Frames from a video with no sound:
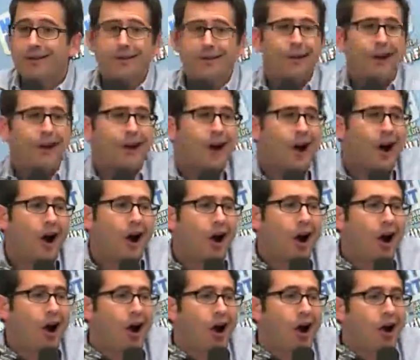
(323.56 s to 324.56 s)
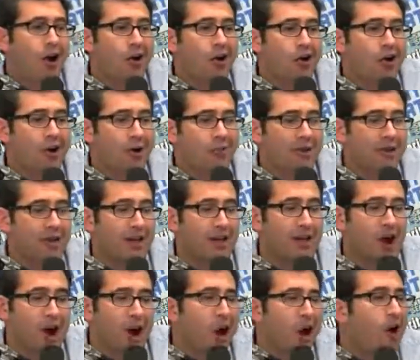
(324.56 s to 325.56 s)
the cars
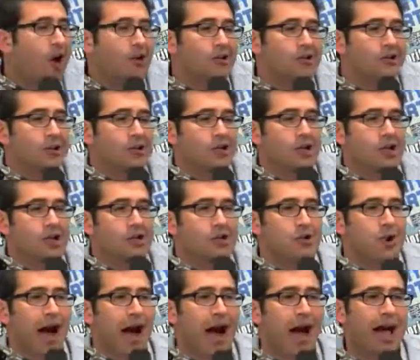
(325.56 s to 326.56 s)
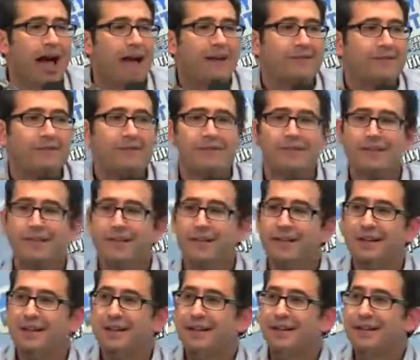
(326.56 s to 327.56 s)
that she drives,
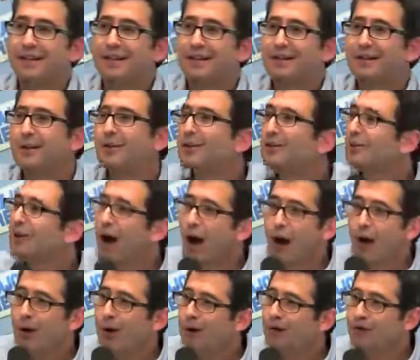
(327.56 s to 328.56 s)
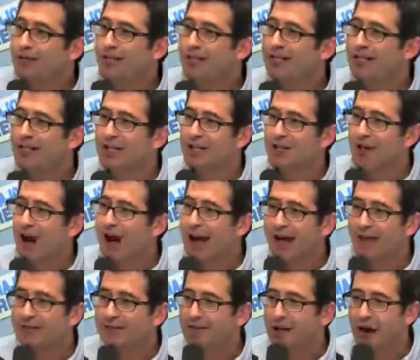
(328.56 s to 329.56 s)
the roads that she
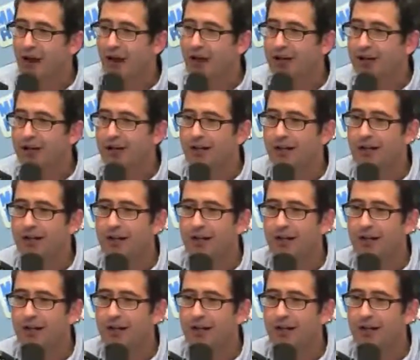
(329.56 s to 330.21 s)
drives on.